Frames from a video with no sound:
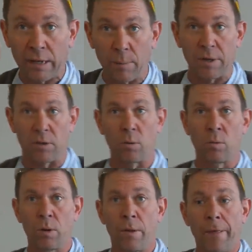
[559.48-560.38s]
in the
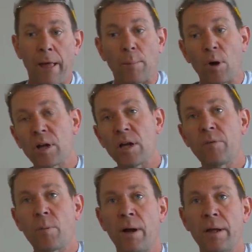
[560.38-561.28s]
middle, and work
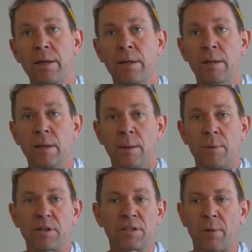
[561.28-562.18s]
either way,
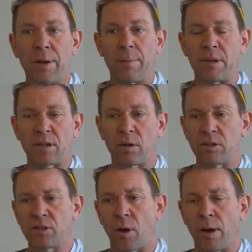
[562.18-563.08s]
but it's just old habits, I
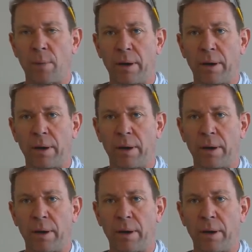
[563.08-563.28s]
like starting